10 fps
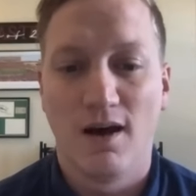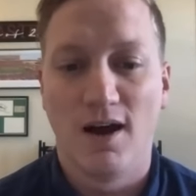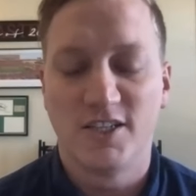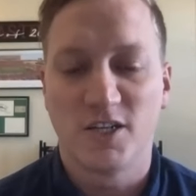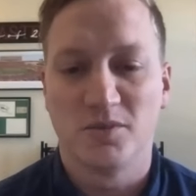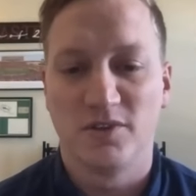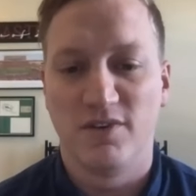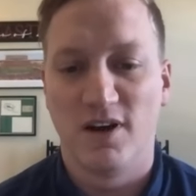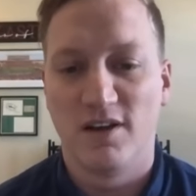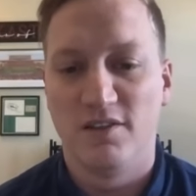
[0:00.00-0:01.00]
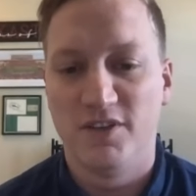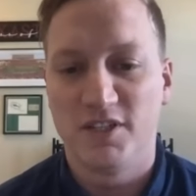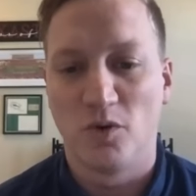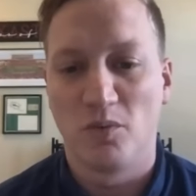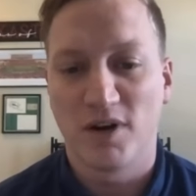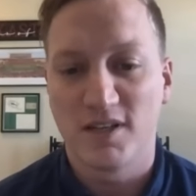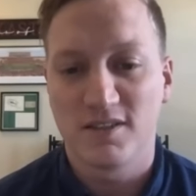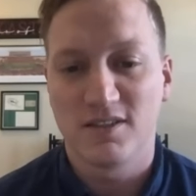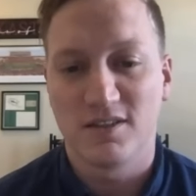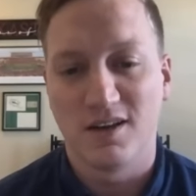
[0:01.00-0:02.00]
uh, in terms of uh, the visual
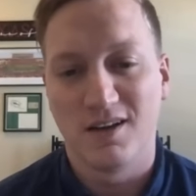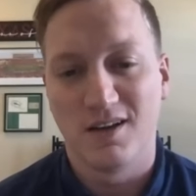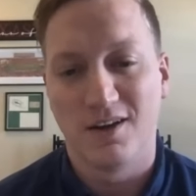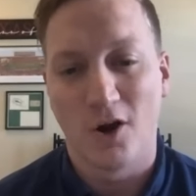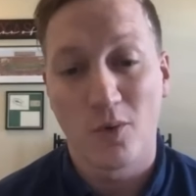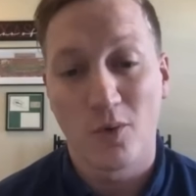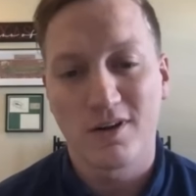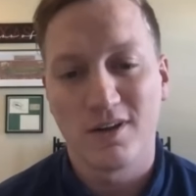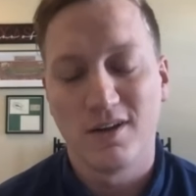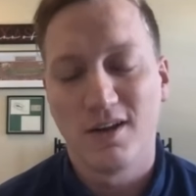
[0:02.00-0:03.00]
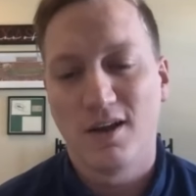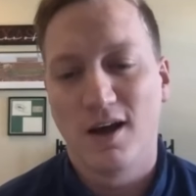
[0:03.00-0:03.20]
presence uh, and artwork